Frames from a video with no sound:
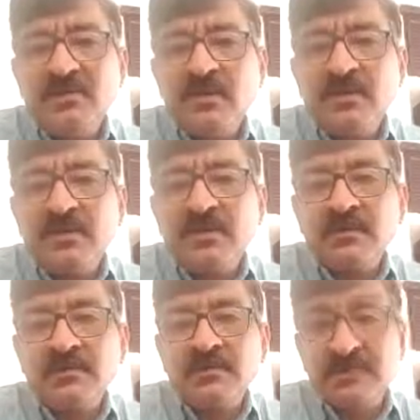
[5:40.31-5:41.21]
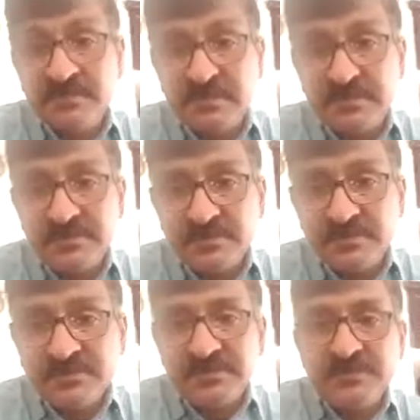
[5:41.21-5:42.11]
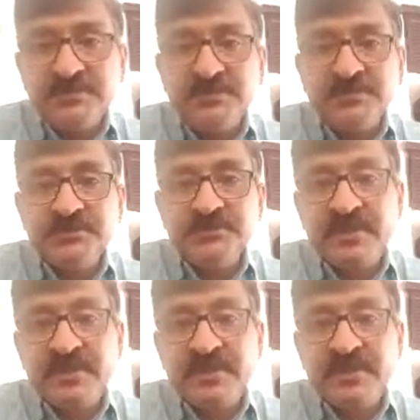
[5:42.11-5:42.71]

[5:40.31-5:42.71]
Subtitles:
or sometimes it may change into